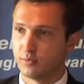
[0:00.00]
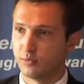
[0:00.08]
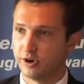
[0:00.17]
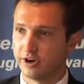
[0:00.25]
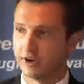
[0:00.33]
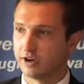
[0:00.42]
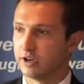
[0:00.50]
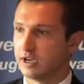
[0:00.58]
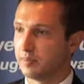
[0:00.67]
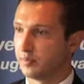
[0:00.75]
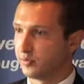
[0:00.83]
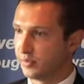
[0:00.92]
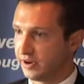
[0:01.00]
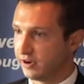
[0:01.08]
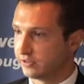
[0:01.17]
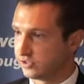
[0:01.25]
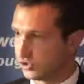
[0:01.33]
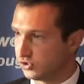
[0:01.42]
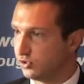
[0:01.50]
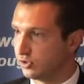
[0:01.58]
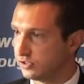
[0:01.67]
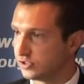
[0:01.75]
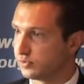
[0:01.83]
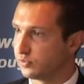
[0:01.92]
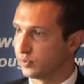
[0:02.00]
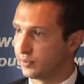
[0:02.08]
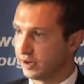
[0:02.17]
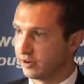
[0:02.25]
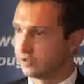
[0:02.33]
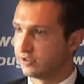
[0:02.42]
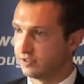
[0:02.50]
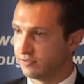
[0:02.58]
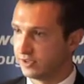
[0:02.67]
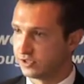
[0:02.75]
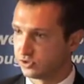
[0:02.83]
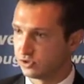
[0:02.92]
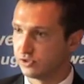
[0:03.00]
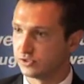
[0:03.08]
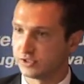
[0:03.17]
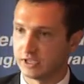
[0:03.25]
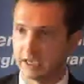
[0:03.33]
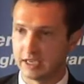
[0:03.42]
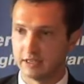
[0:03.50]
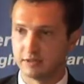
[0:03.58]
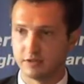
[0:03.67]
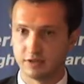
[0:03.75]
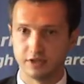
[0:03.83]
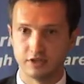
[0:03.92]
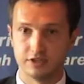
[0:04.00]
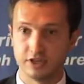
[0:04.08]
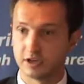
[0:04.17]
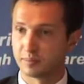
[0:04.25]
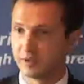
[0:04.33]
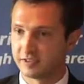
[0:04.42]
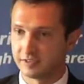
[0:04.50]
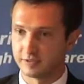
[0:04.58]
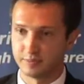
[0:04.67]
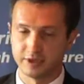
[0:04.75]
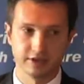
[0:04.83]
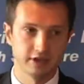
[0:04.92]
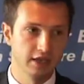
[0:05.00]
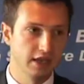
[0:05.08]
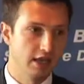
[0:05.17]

where uh, prepared students, prepared individuals, and uh, young businessmen